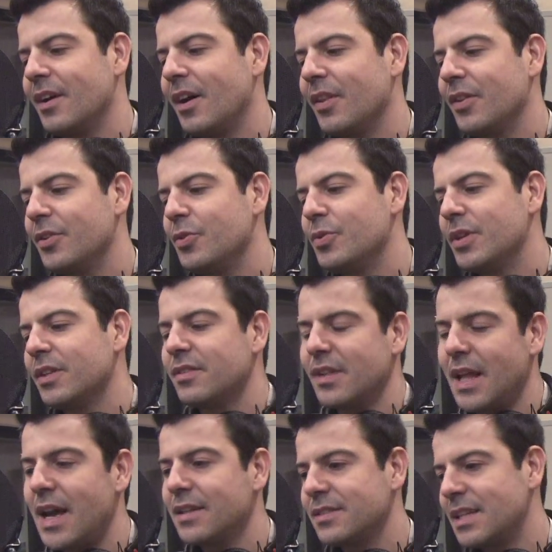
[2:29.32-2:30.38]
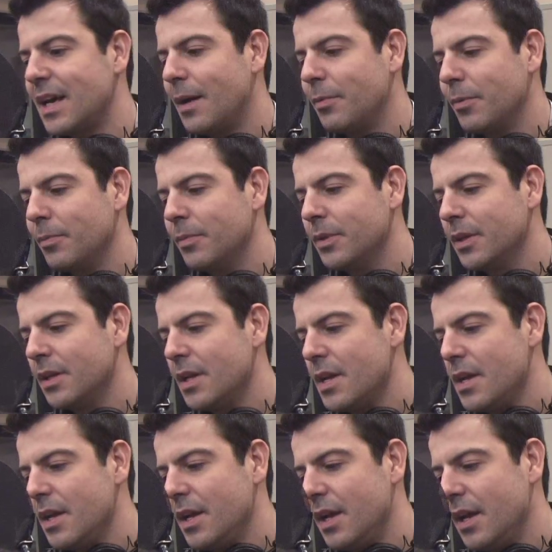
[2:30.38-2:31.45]
the New Kids' last album.
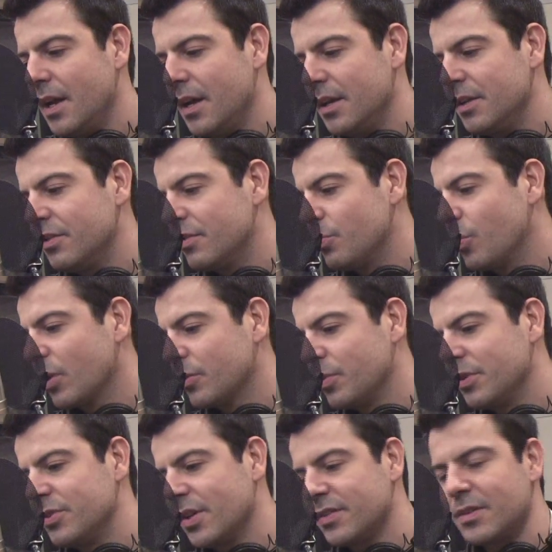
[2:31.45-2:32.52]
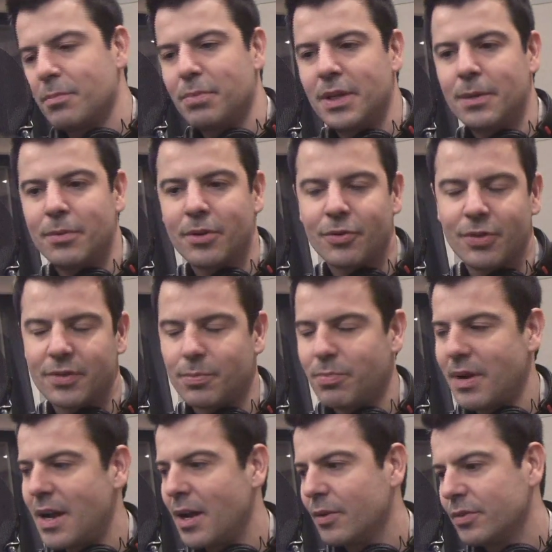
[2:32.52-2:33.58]
And he's worked with Justin Bieber, Chris
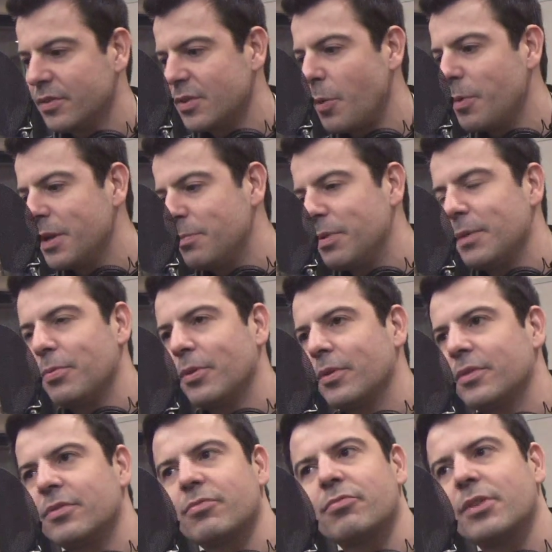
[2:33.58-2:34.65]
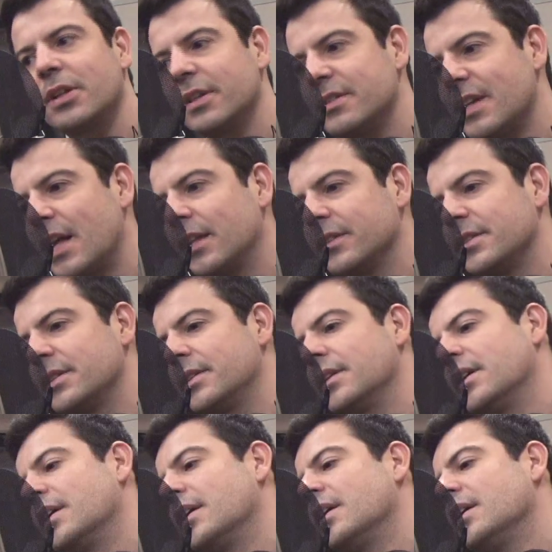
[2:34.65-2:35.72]
Brown, so many people. He's really talented.
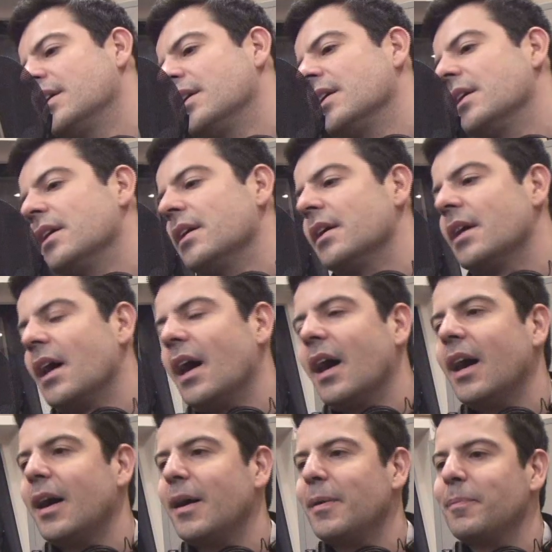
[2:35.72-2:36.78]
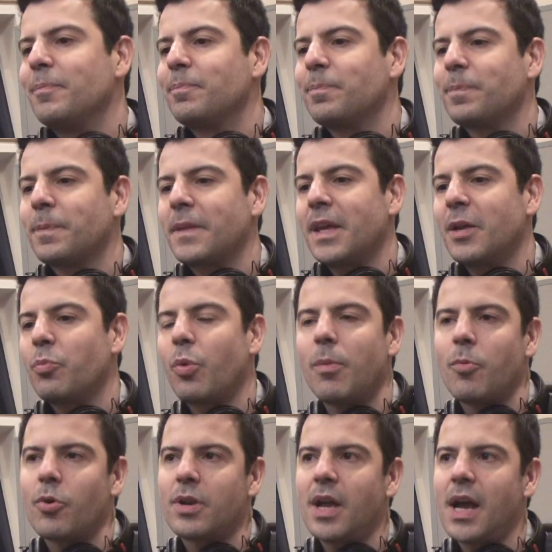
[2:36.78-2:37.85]
And
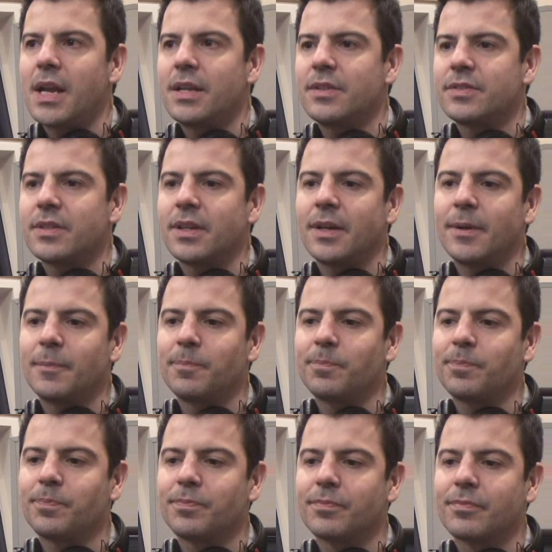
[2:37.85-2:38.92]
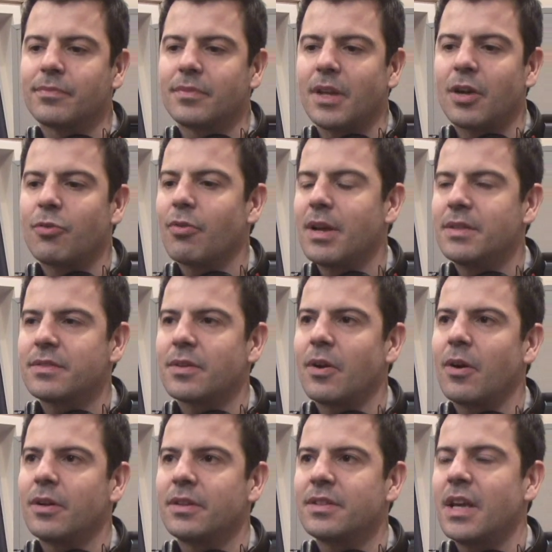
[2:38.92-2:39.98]
One More Night is a great
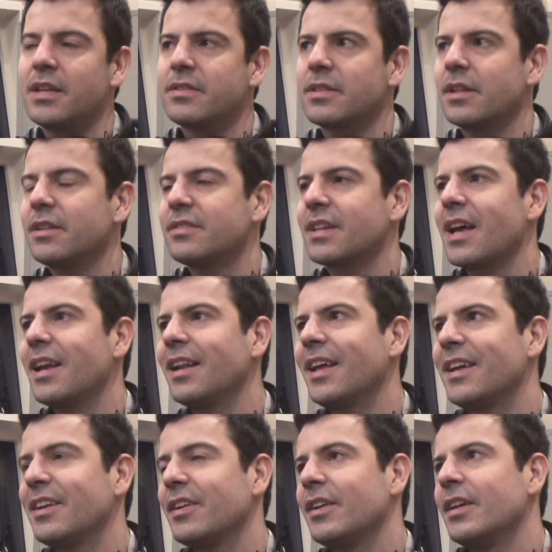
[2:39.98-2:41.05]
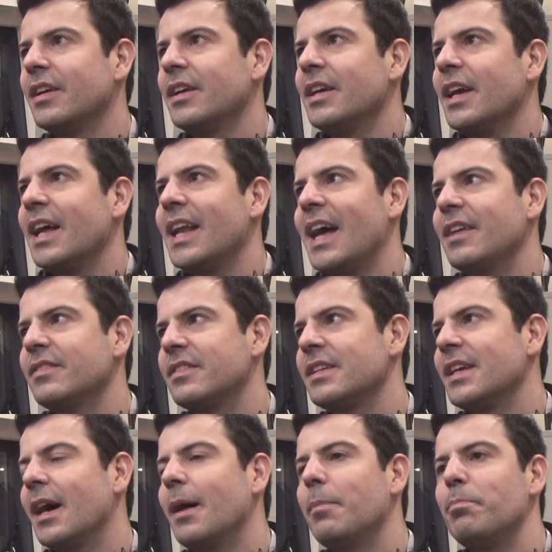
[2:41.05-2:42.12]
song. It's kind of like, it has
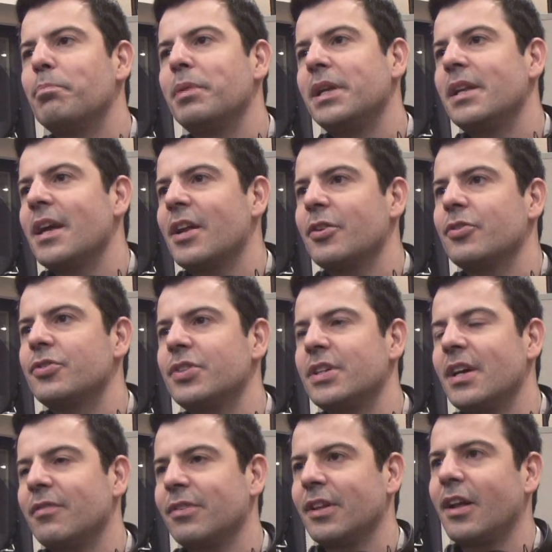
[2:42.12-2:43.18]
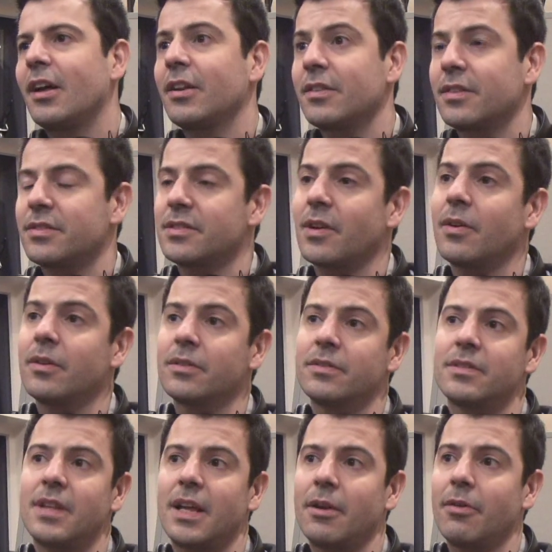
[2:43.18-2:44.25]
the upbeat energy of a lot of the
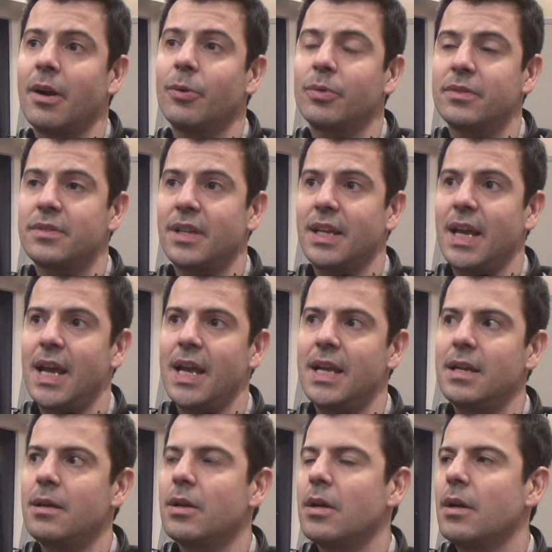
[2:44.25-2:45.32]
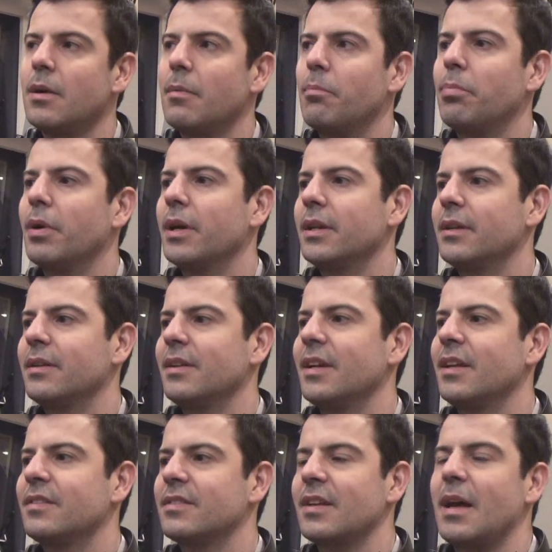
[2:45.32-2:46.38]
songs that are out today, but
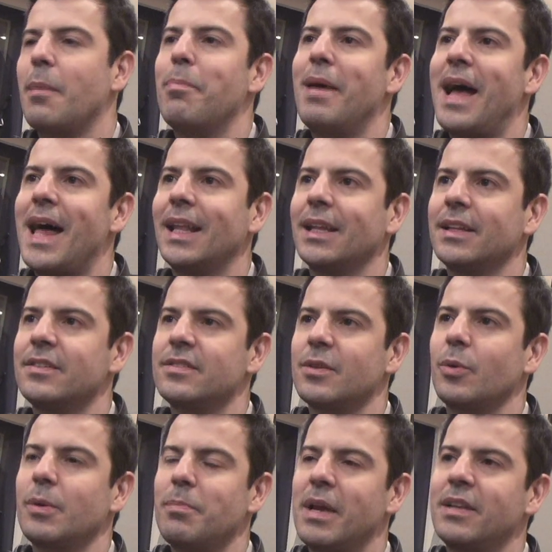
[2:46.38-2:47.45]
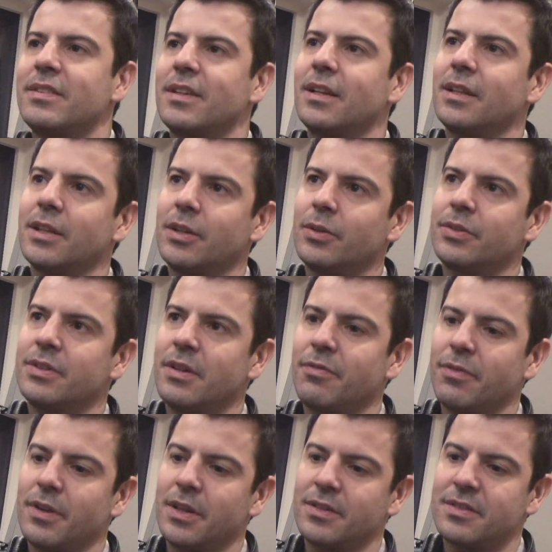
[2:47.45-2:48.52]
it's a ballad, so it makes it a little
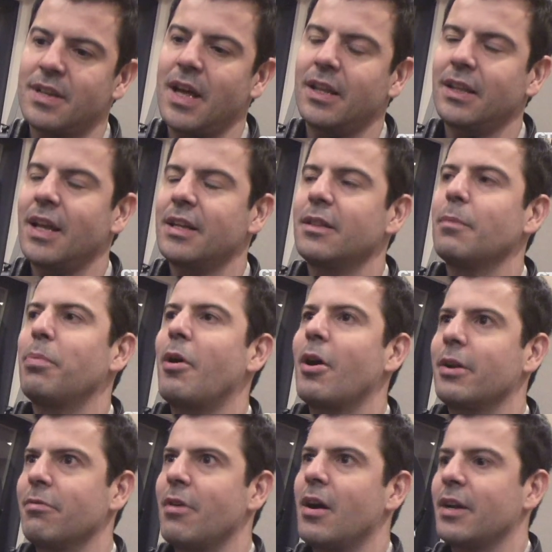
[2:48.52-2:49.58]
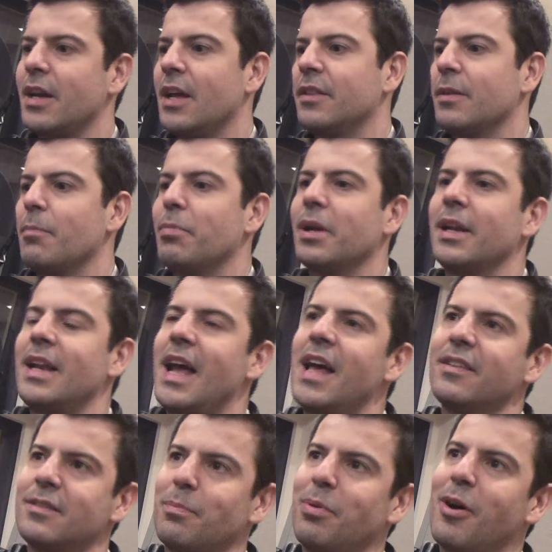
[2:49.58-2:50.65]
different. It's not like the party rock anthem, but it
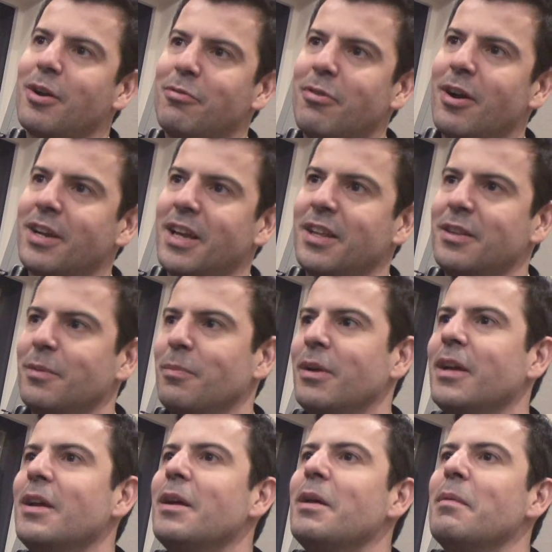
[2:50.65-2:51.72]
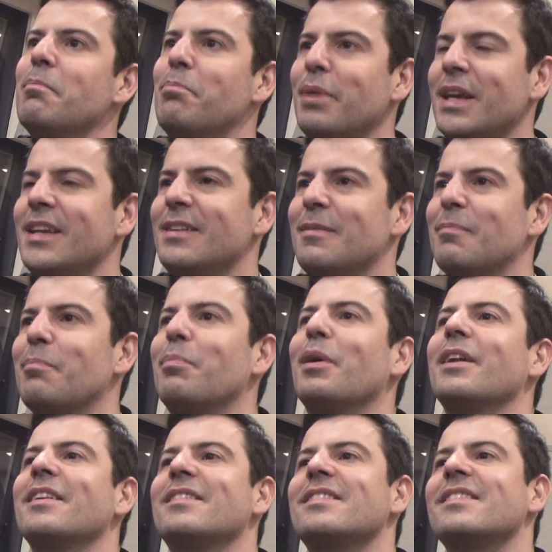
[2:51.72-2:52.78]
has the party rock anthem beat,
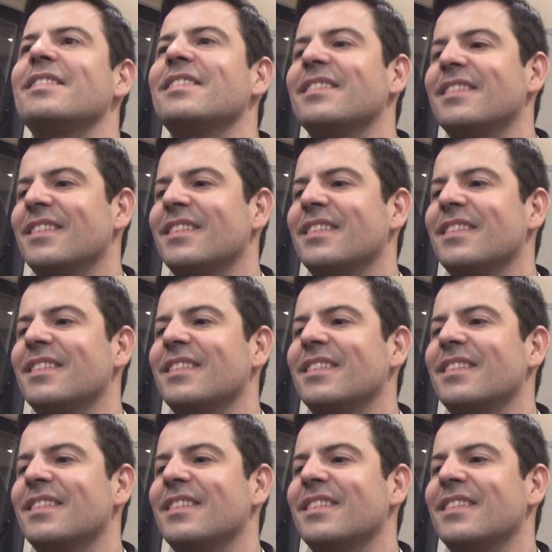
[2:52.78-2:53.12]
but it's